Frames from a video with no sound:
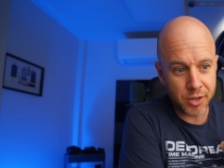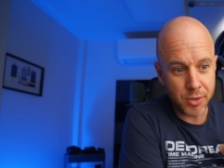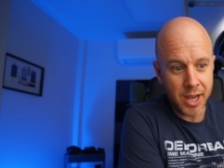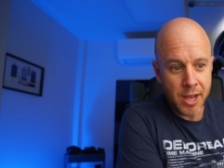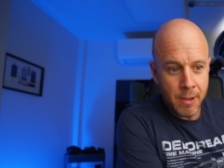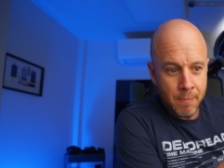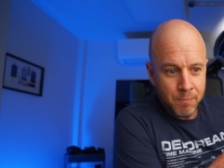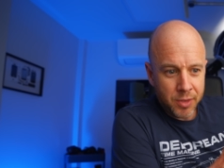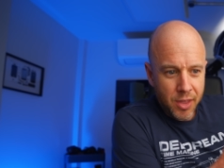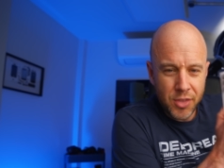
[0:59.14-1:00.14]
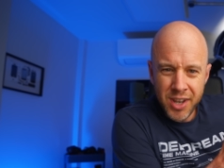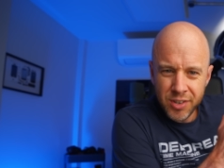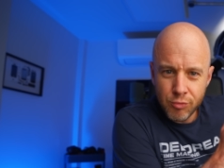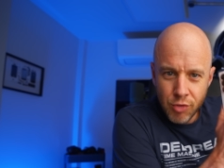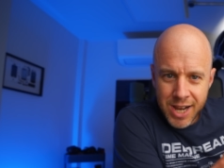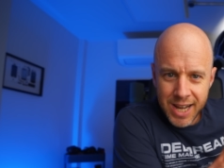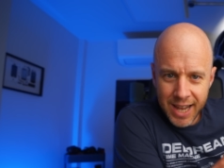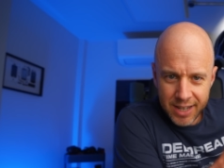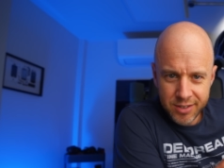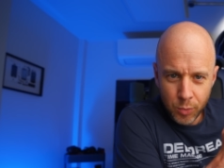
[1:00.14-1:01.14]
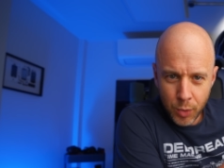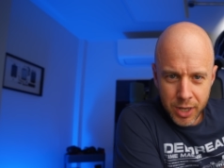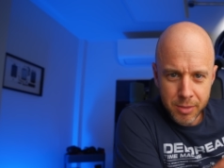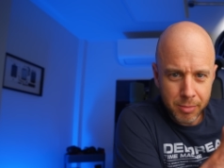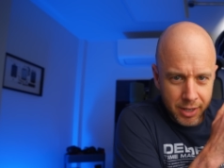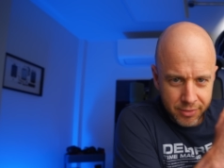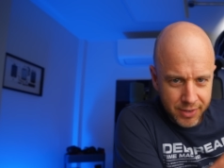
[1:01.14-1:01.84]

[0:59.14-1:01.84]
So this really has to win my